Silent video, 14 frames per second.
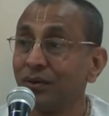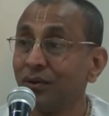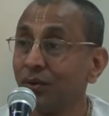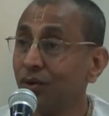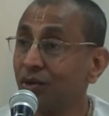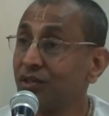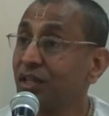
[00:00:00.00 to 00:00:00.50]

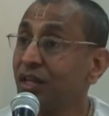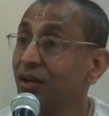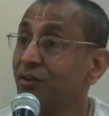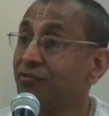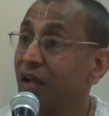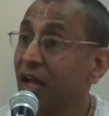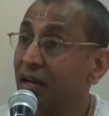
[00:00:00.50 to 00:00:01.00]
Don't think
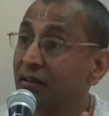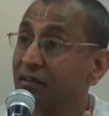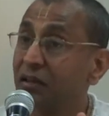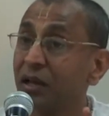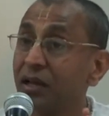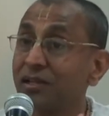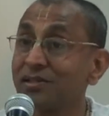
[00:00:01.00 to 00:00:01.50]
of
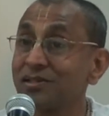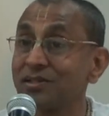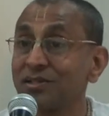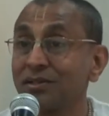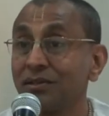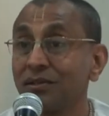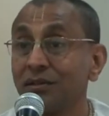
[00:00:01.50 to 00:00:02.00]
anything
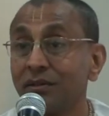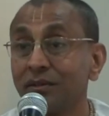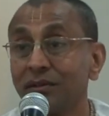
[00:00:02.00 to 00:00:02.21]
else.